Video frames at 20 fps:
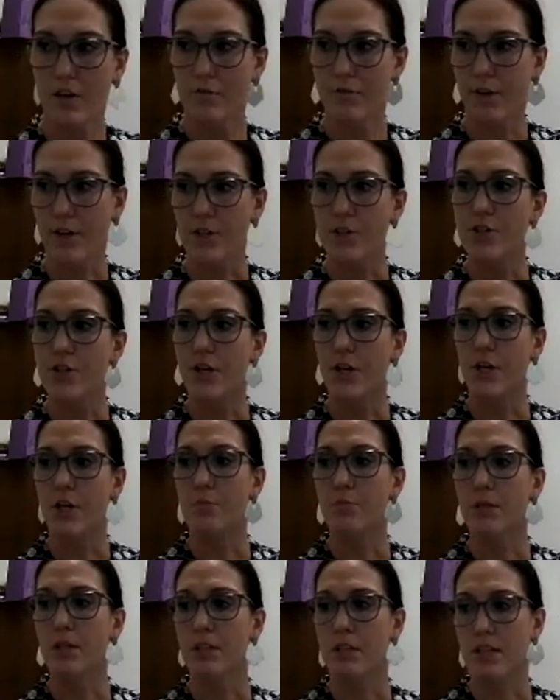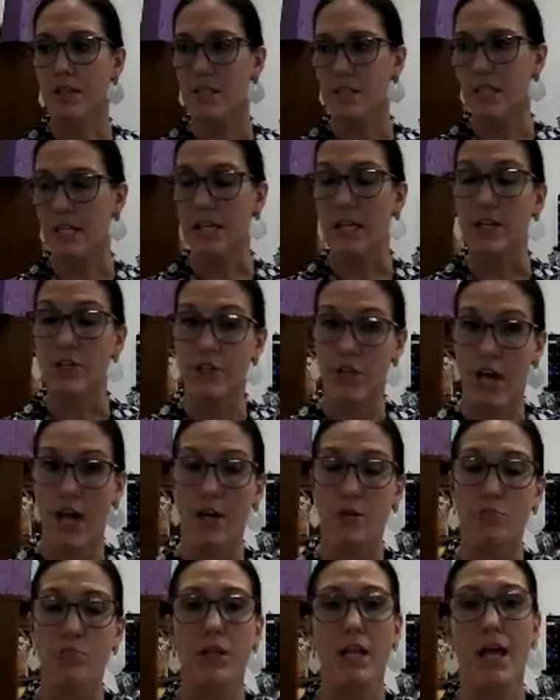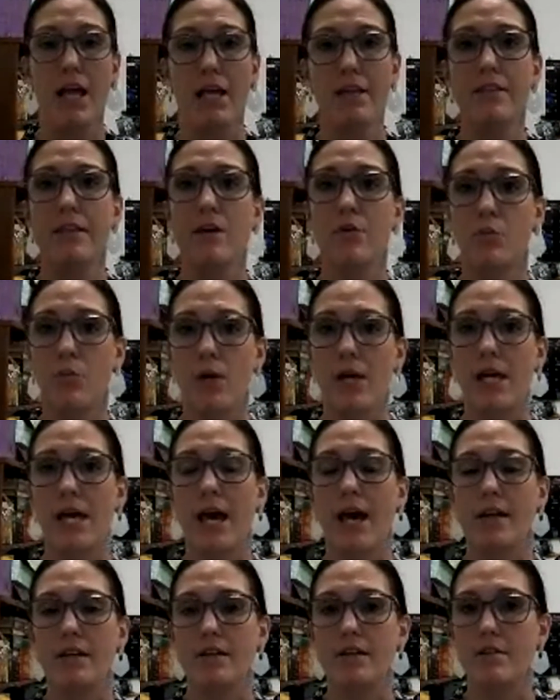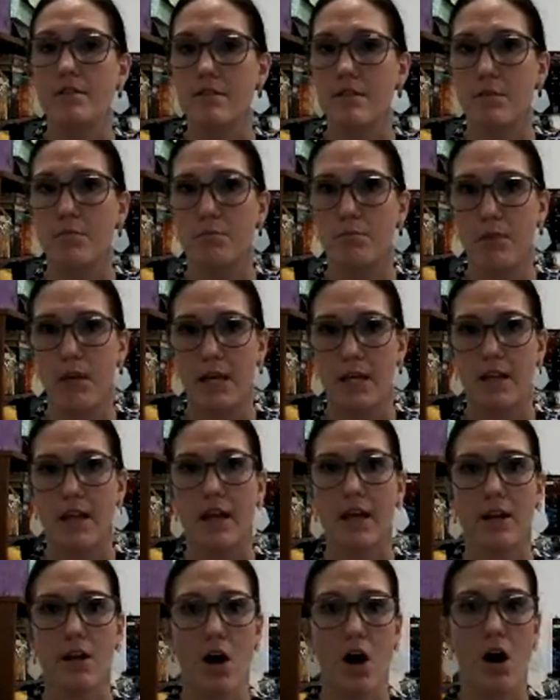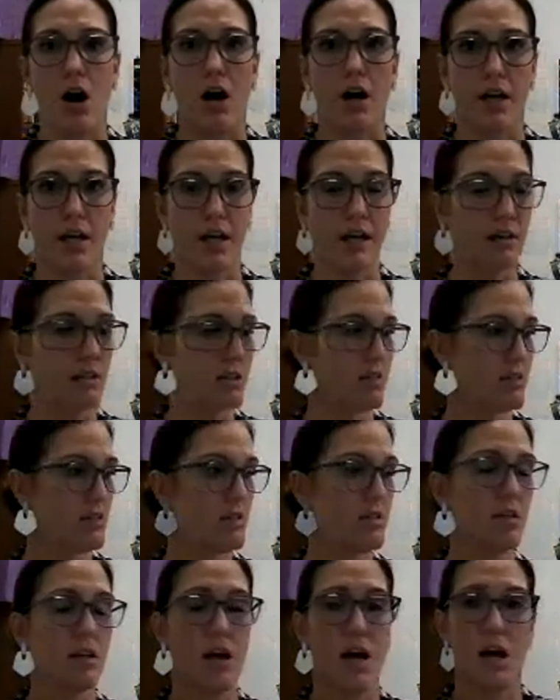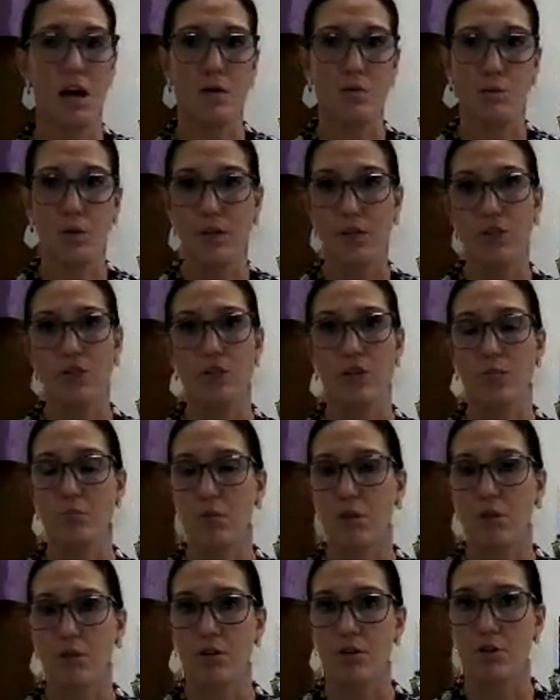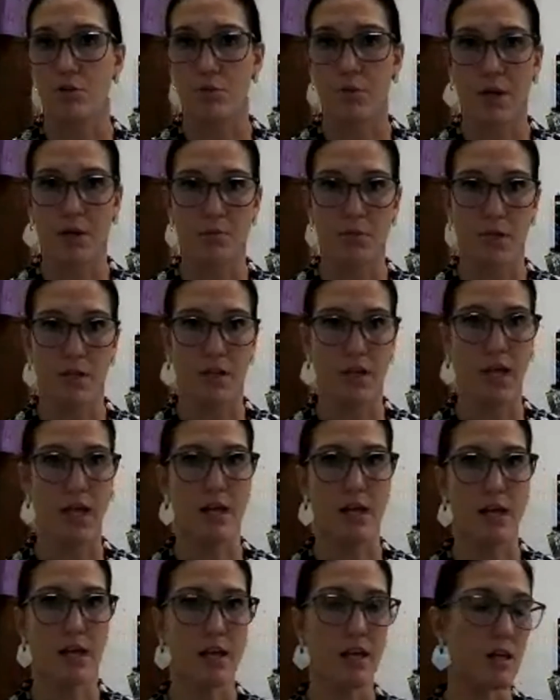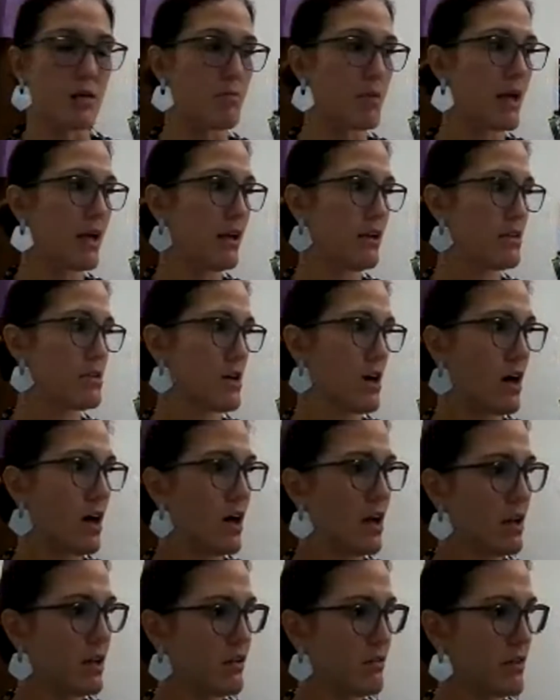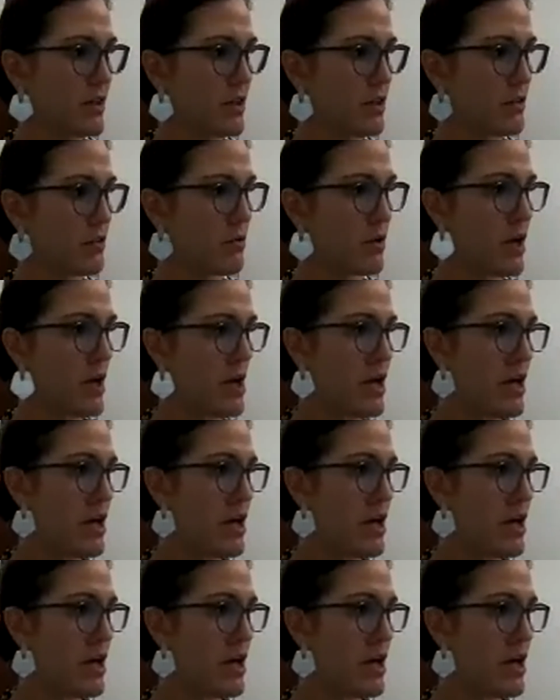First, you're going to put the TSHAC plan that we had to submit in August, which is uploaded to Redbook, and I emailed to all of you.